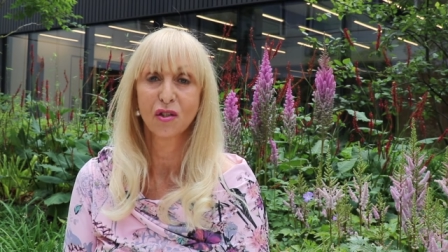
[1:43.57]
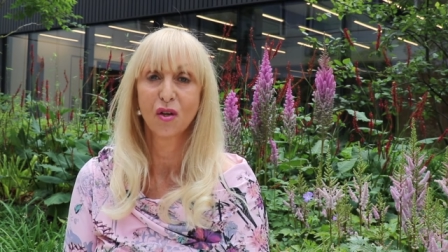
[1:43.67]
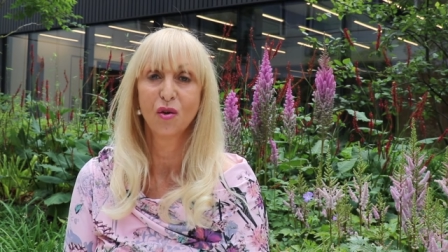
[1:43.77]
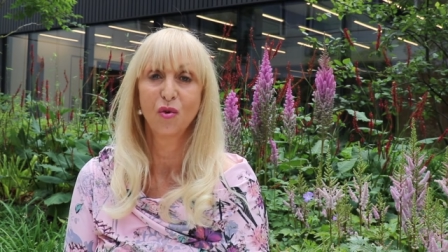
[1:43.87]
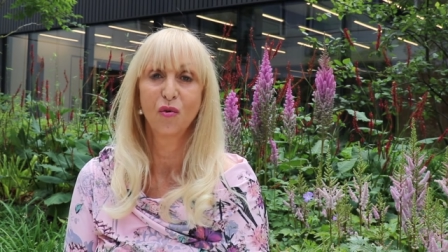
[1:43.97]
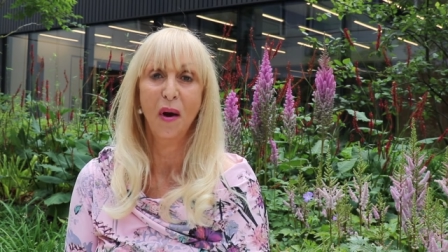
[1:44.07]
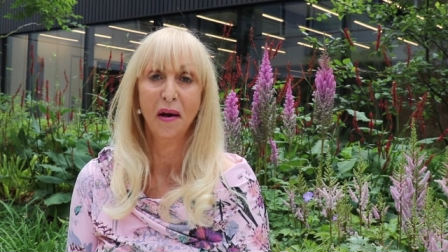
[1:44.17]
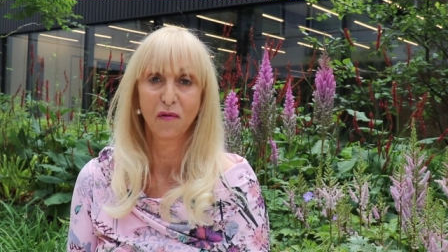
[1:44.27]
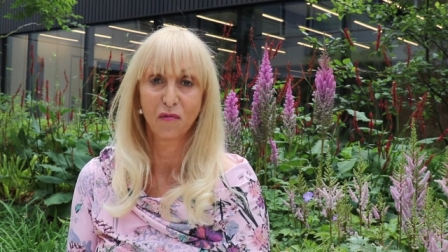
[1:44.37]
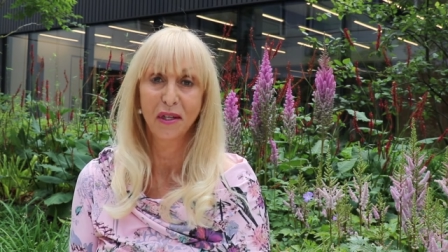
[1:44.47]
So you
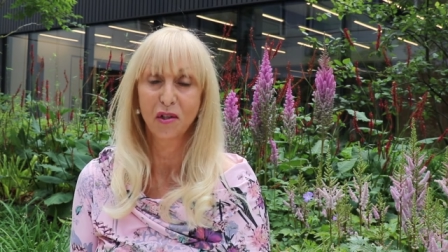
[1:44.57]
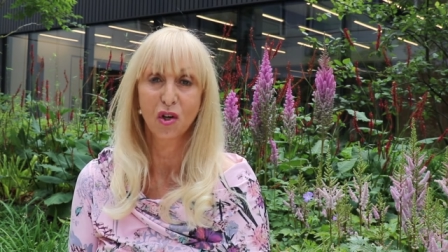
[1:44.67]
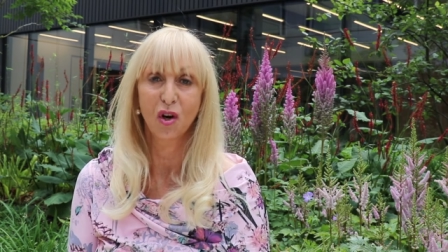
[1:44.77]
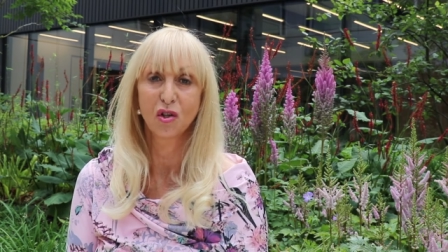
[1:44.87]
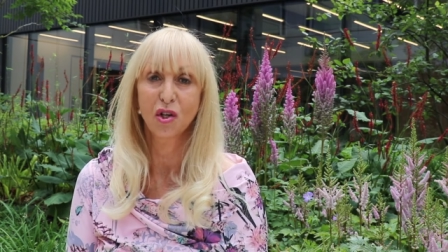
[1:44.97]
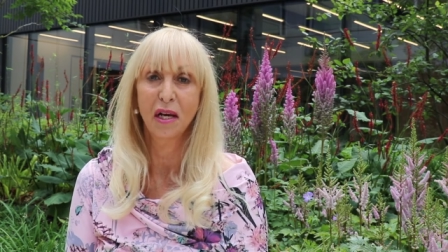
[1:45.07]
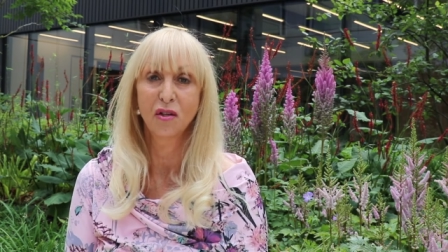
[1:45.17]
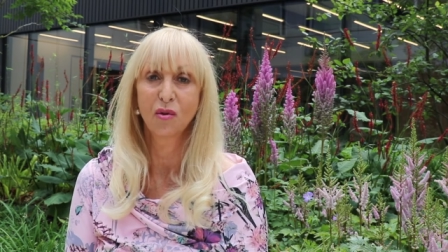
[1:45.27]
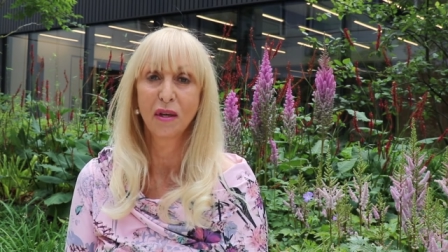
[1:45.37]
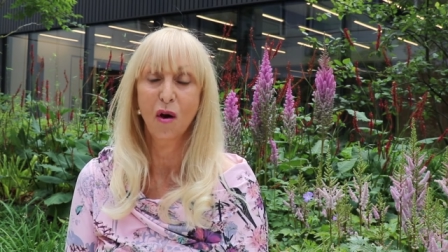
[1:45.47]
have a recharge
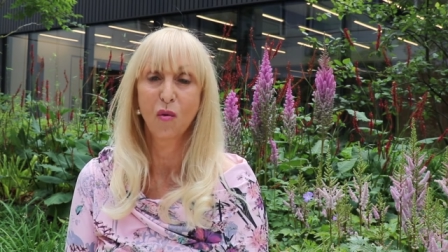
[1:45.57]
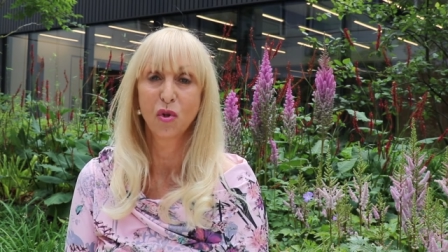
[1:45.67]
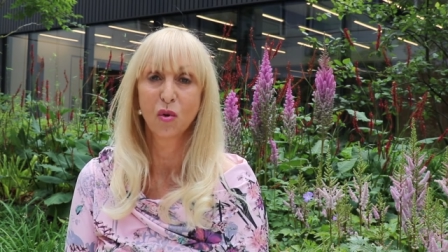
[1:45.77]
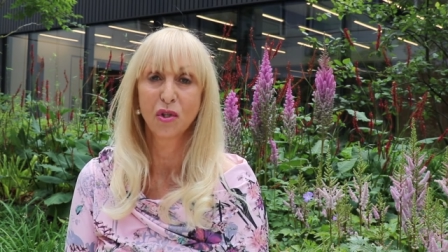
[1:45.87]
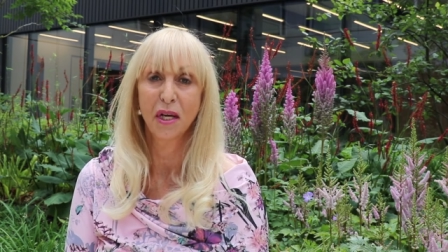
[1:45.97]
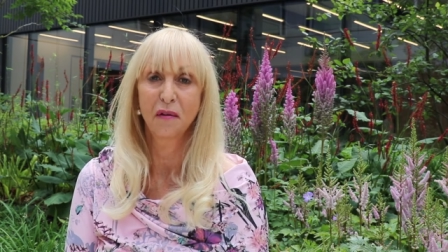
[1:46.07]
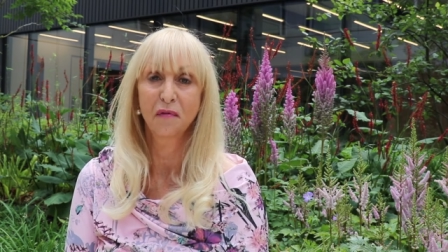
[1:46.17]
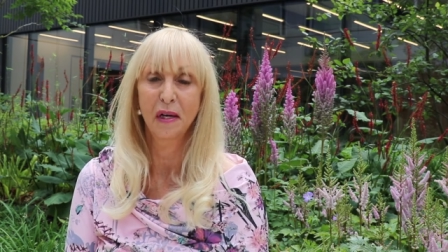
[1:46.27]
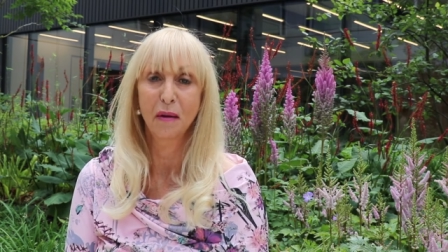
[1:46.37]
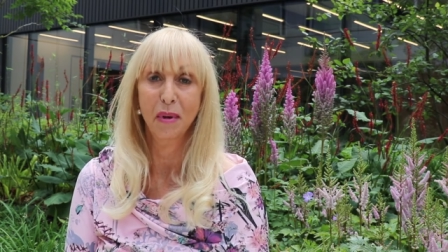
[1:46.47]
and you can get on with your day
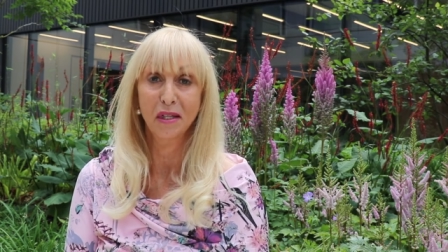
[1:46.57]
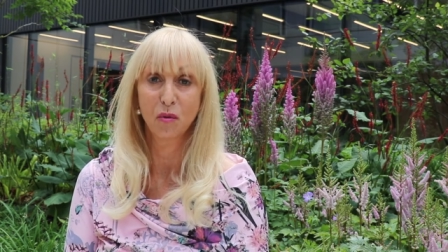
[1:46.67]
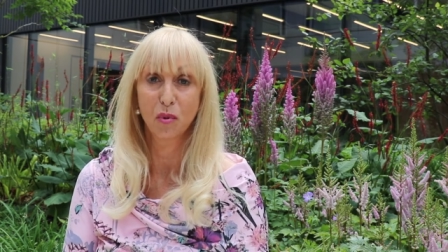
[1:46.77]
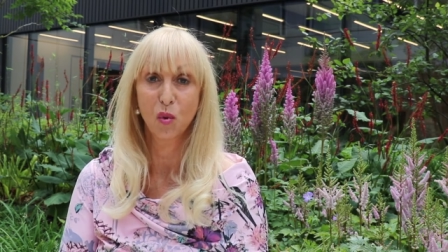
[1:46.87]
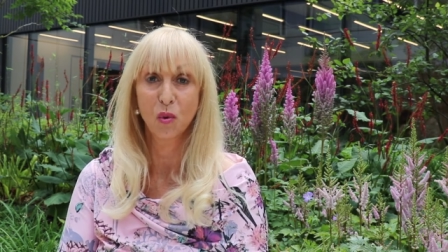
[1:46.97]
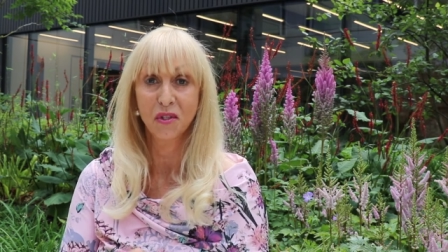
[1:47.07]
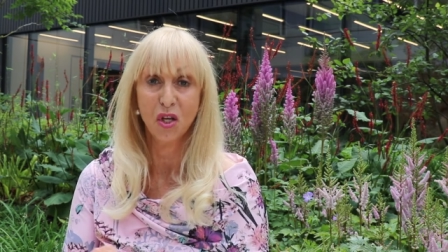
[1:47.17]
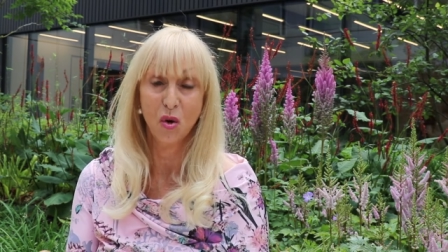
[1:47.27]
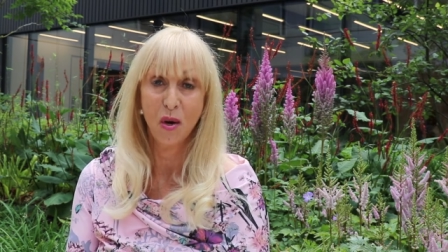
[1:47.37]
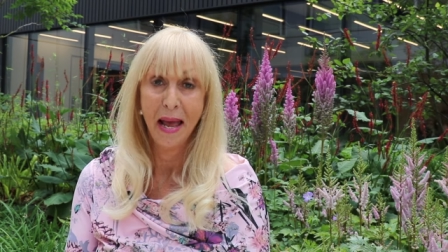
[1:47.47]
feeling better, but
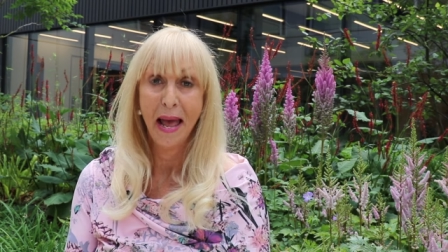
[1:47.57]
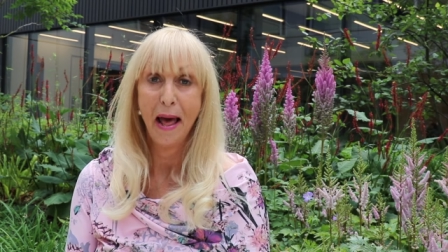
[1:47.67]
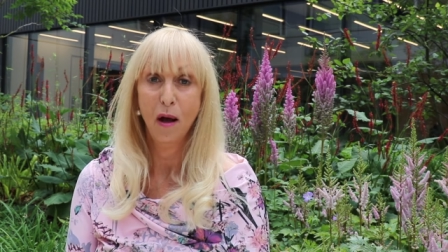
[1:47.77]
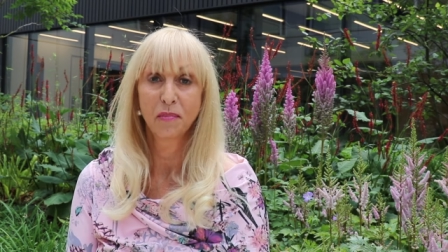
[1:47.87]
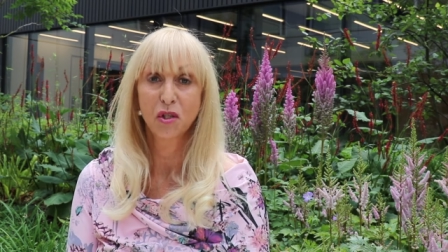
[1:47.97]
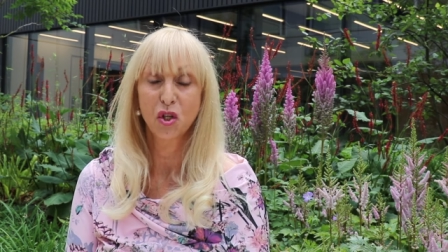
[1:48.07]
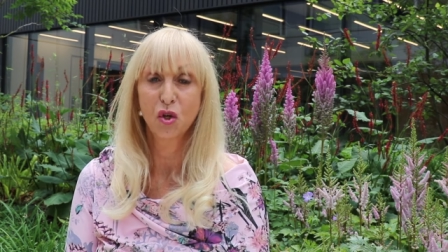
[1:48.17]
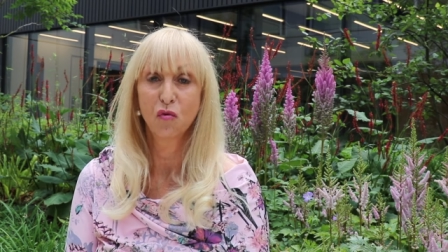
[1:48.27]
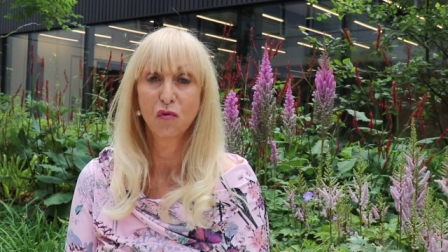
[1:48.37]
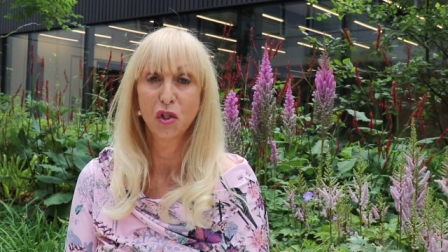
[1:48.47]
also helps
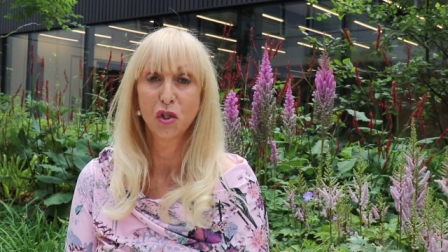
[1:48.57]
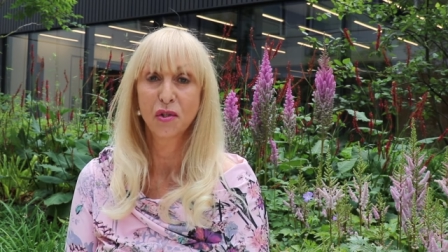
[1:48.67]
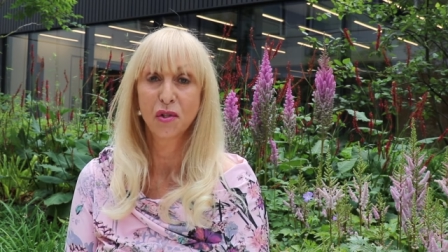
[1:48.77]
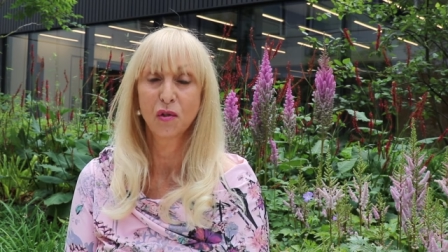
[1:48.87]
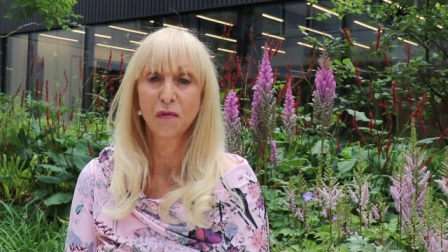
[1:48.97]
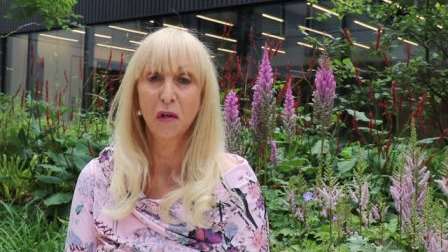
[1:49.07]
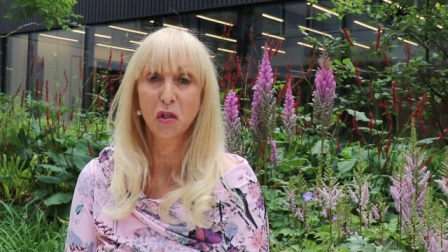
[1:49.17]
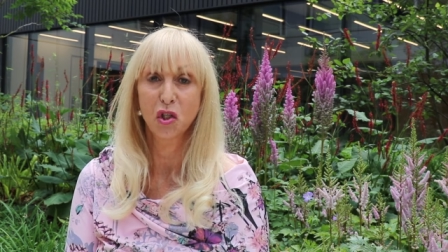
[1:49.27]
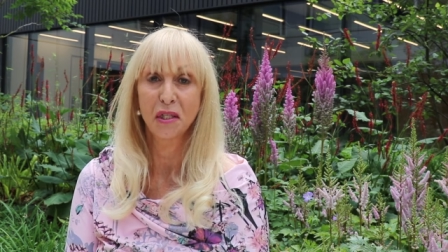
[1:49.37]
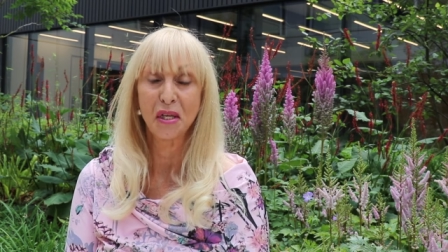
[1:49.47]
to reduce those
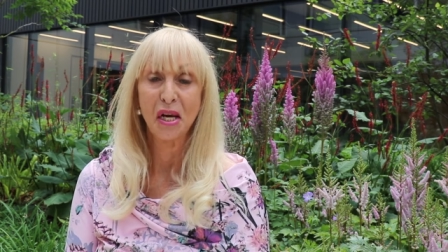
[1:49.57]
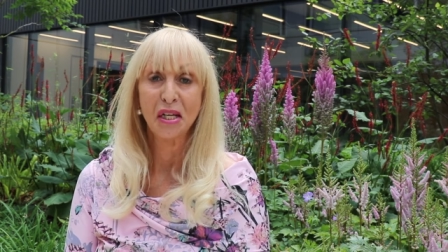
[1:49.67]
flushes.